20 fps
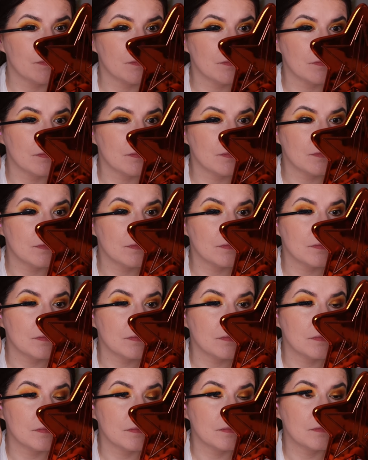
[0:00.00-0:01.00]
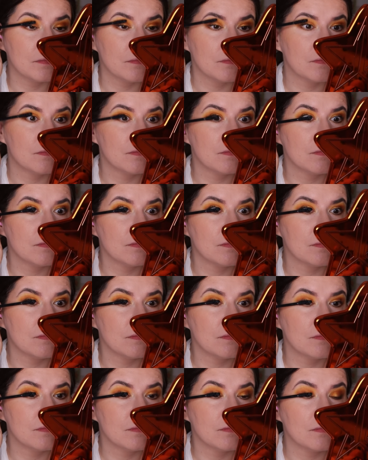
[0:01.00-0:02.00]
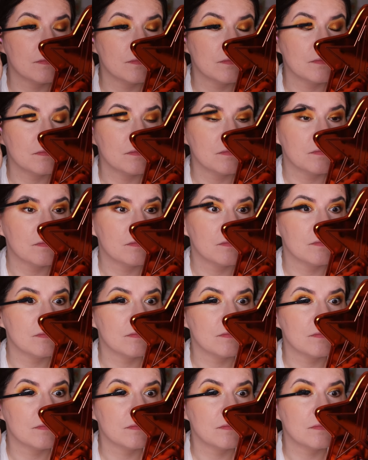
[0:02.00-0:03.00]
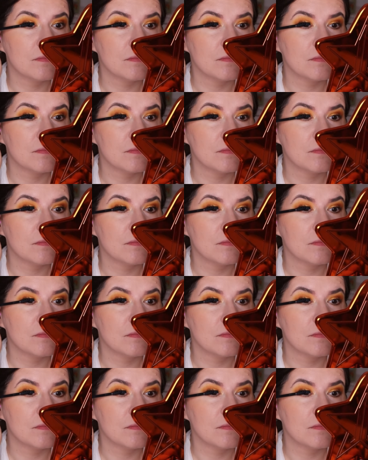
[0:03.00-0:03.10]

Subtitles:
Nothing is said.